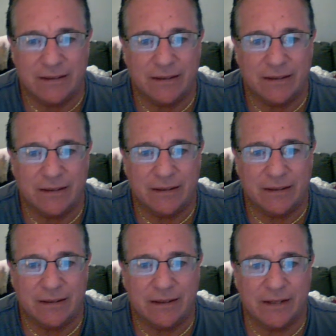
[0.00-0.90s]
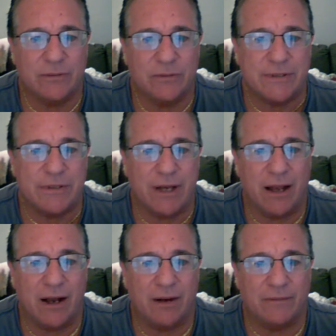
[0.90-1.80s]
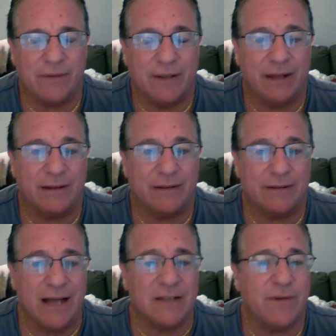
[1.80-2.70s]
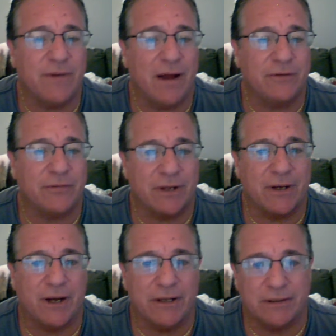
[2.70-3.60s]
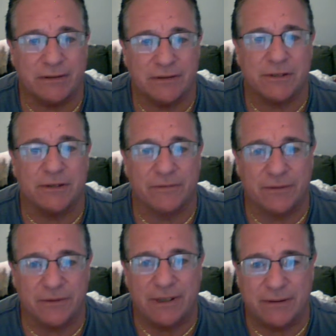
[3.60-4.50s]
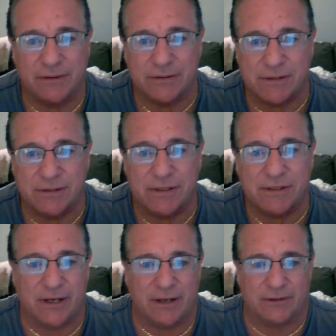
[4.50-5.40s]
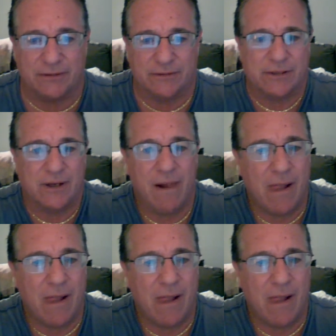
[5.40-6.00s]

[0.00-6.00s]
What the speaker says: that's really what you have. And then that's fine for the Keuchels and the Verlanders and the Sales.